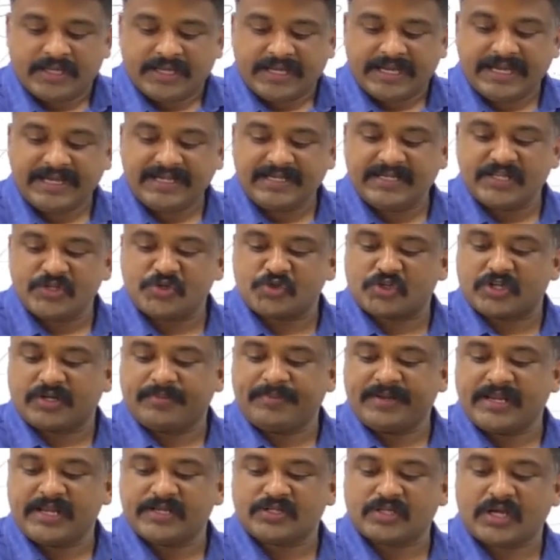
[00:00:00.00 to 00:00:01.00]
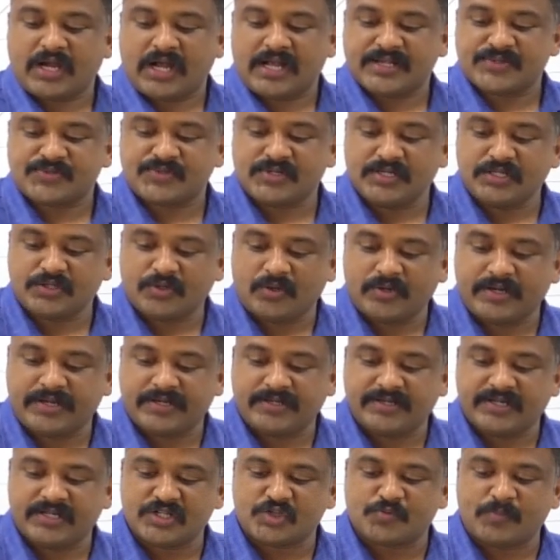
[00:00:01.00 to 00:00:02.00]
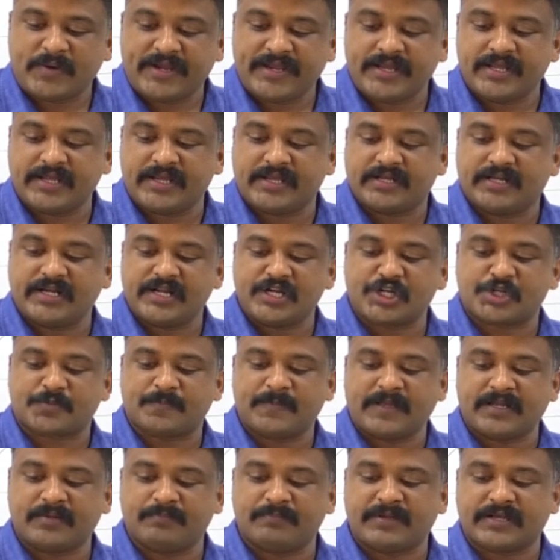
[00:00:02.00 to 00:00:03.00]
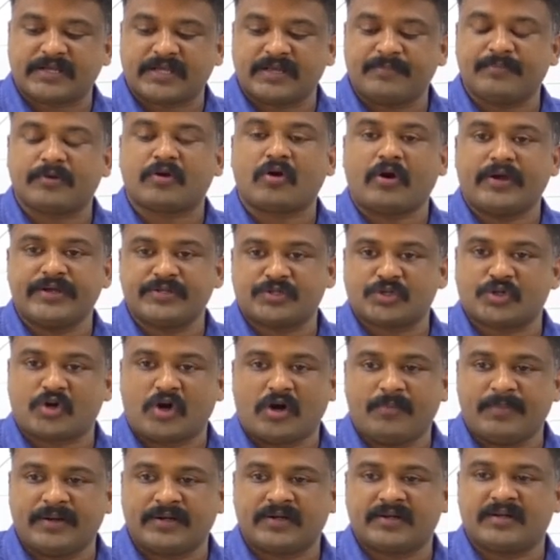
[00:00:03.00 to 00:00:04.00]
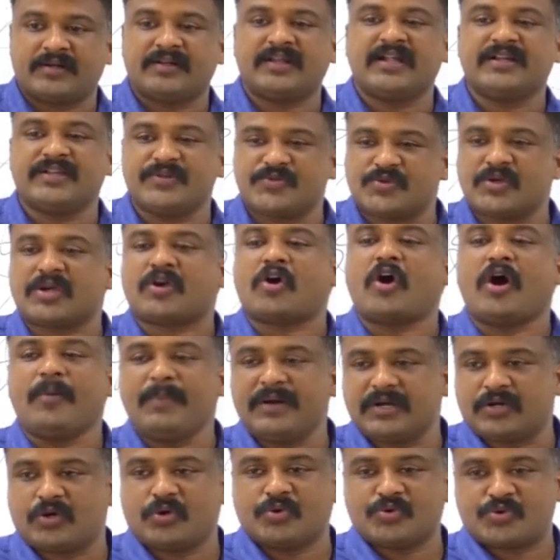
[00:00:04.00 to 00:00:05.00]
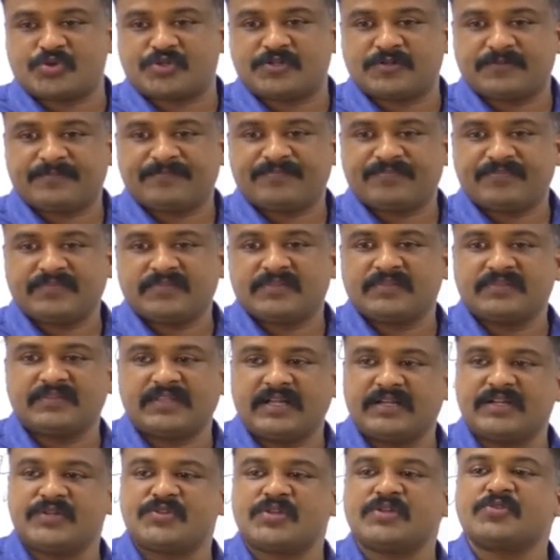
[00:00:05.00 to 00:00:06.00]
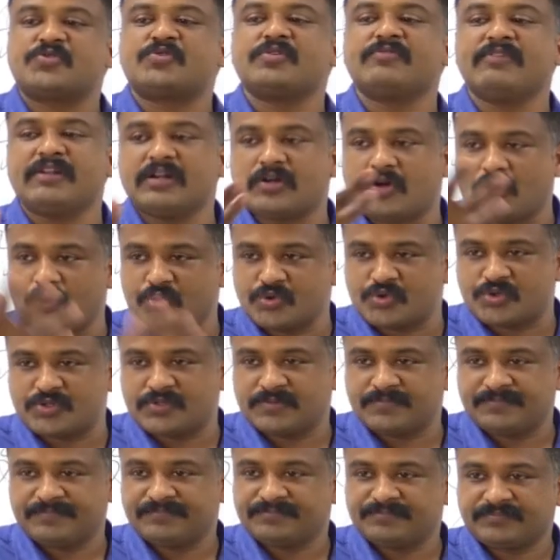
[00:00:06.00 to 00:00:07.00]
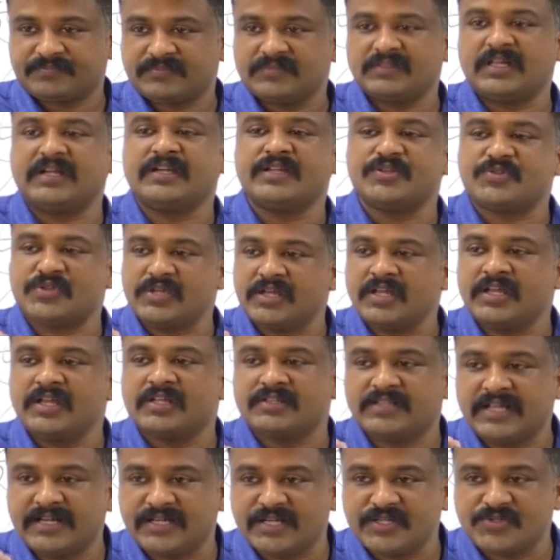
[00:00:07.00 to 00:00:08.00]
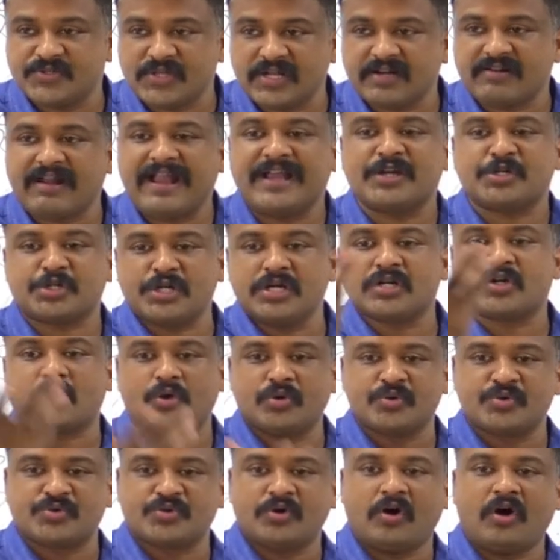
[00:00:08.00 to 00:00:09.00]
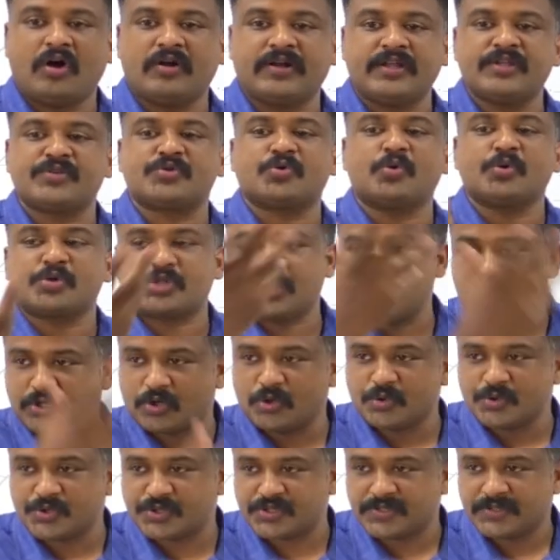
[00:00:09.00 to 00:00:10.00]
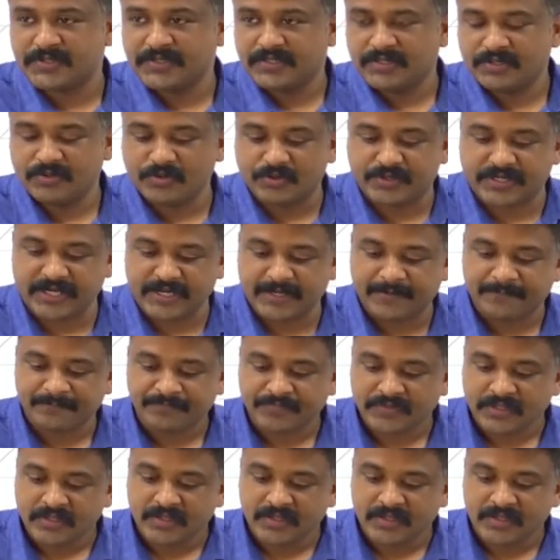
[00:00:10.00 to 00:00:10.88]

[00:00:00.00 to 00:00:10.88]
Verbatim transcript: Indiscriminate assault on Indians by Englishmen became quite common. That is a common cause. That is a civil cause. That is a, that is a racial cause or a social cause. Okay.